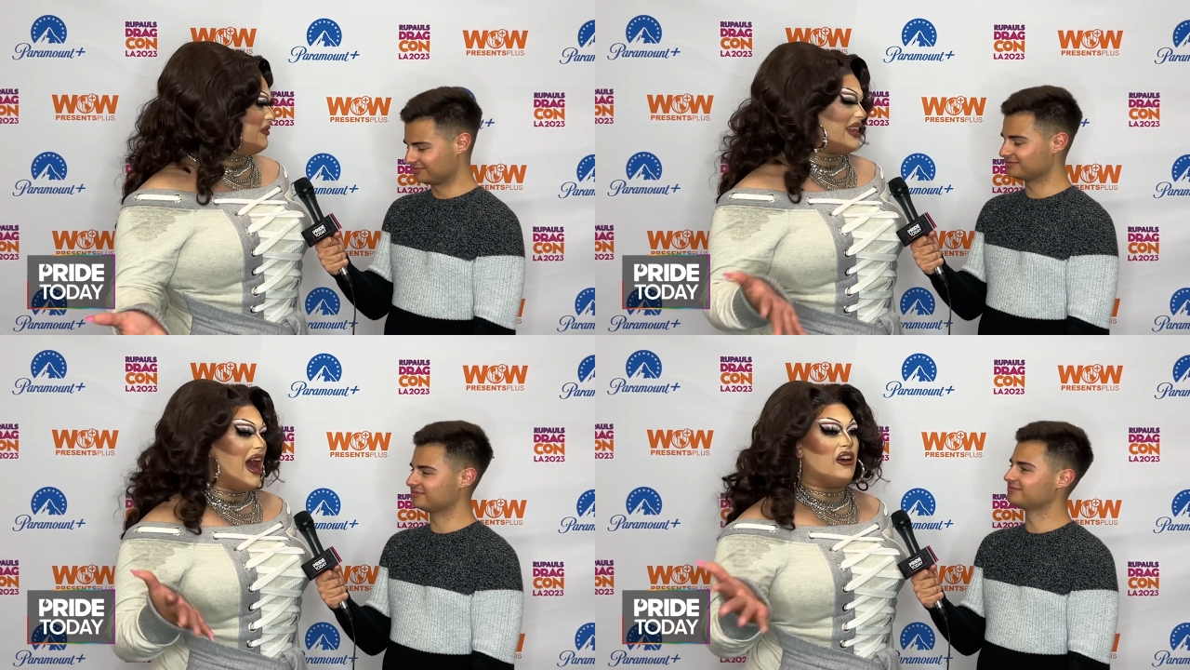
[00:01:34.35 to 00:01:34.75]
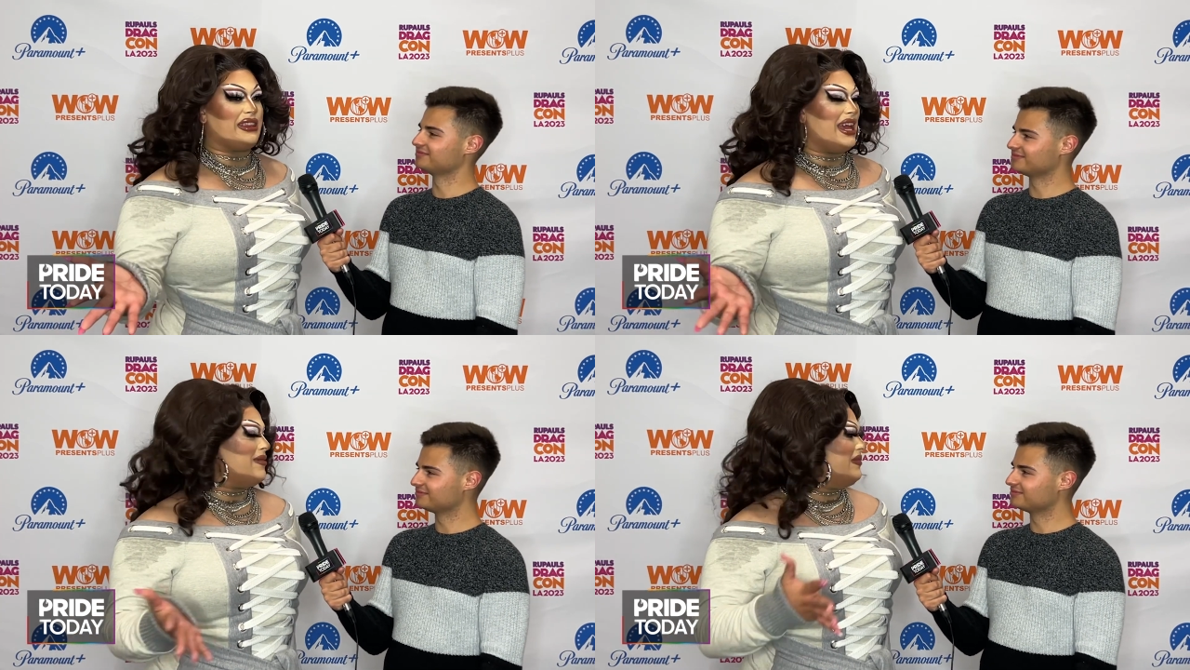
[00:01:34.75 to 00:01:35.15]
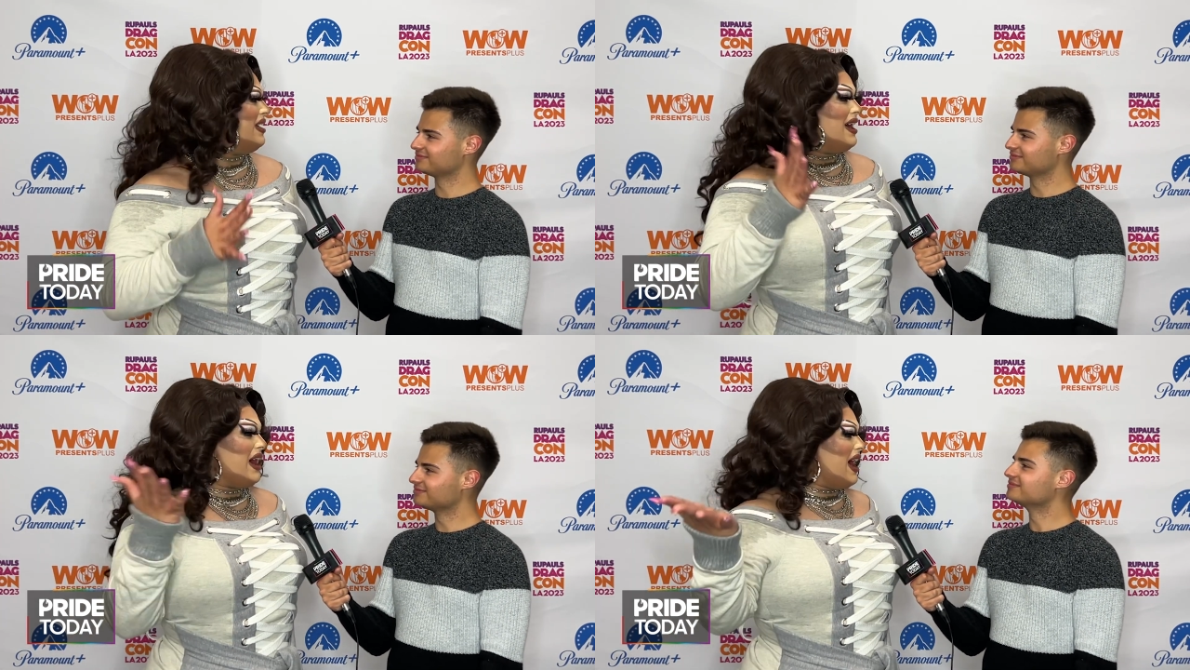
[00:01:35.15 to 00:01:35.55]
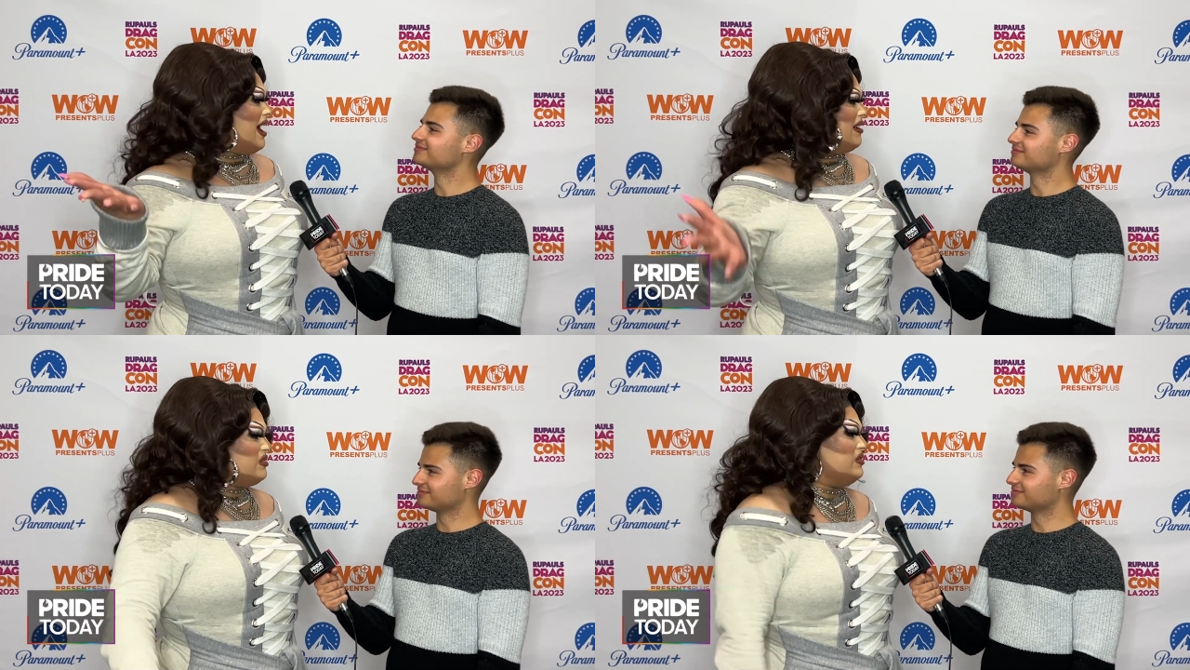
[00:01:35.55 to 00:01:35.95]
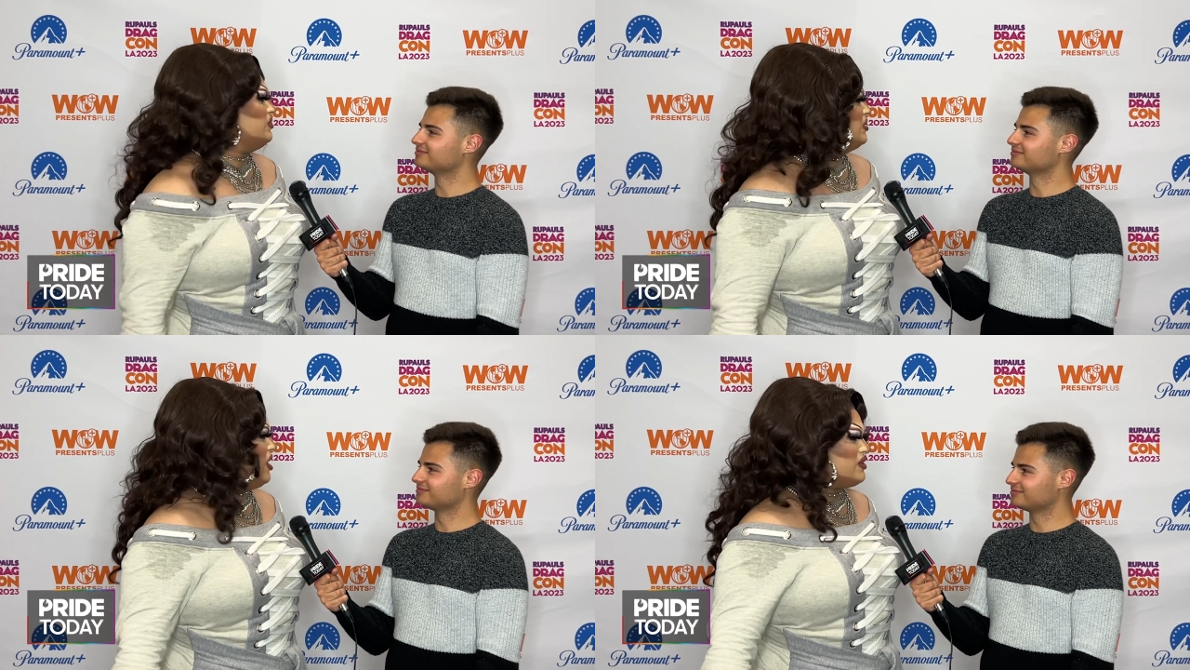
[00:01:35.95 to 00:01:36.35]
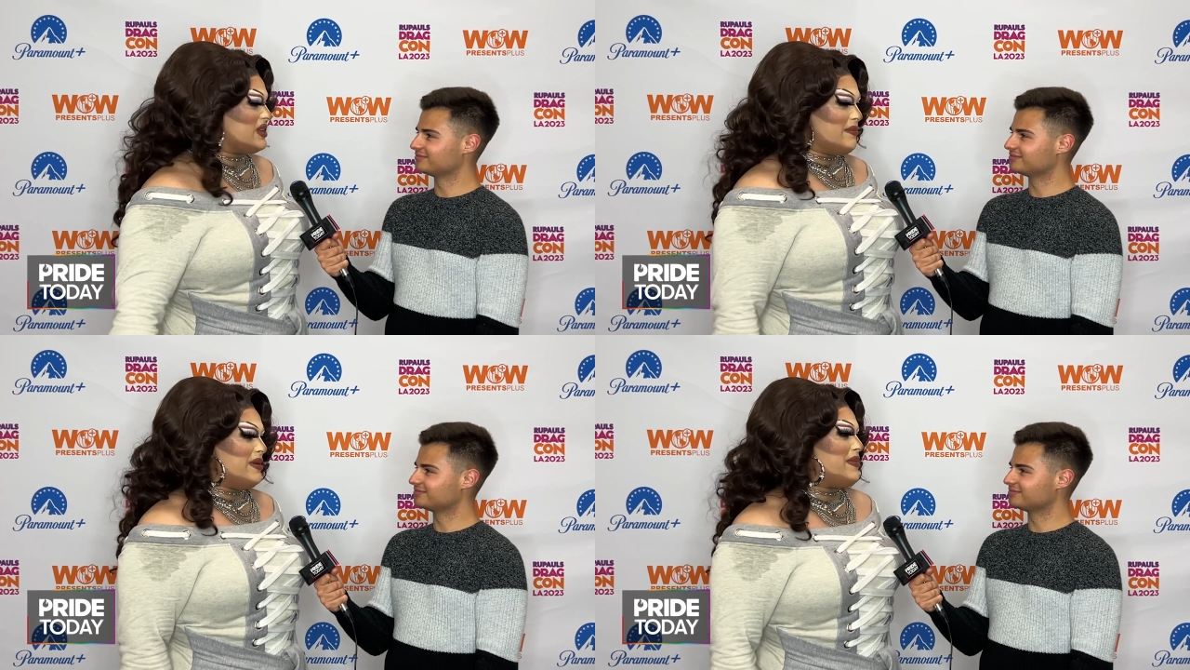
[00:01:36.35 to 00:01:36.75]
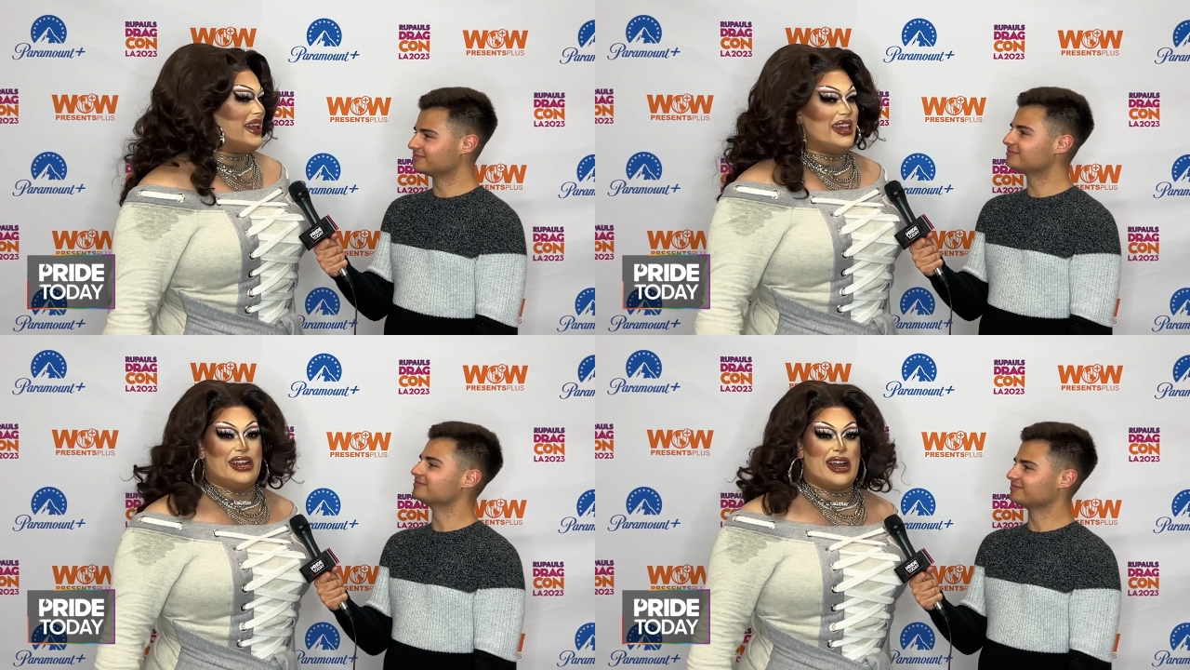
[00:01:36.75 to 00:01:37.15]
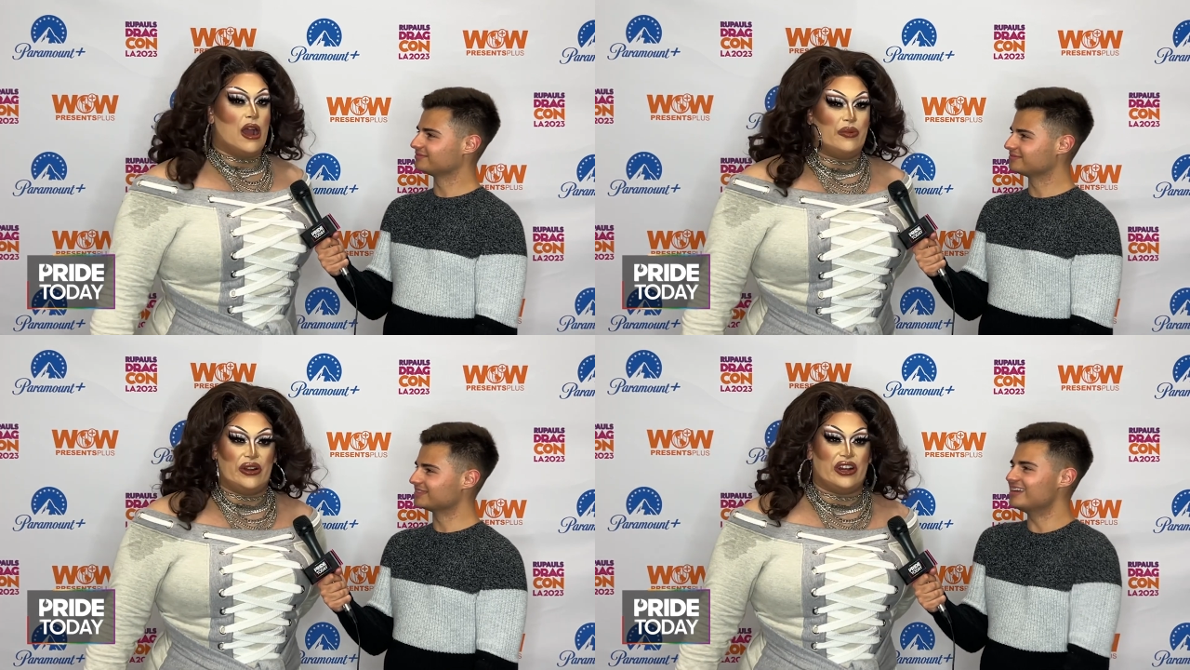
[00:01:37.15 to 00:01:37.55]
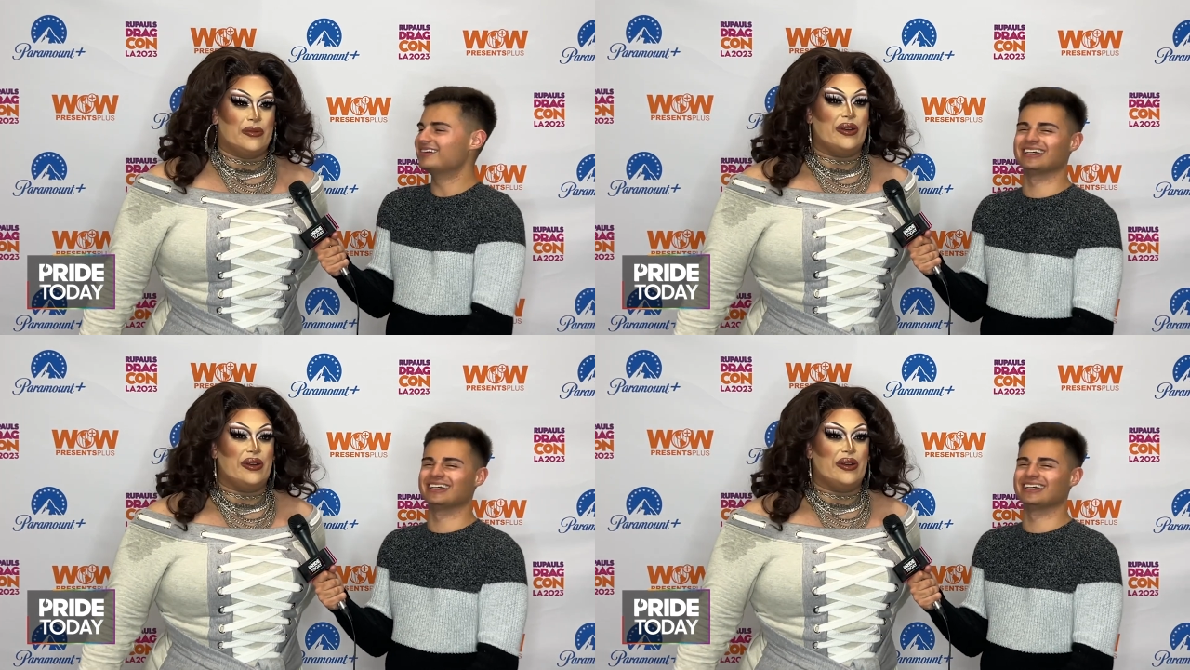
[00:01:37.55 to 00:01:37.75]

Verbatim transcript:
Speaker 1: Without them, uh, who knows? I'll be back at In-N-Out Burger.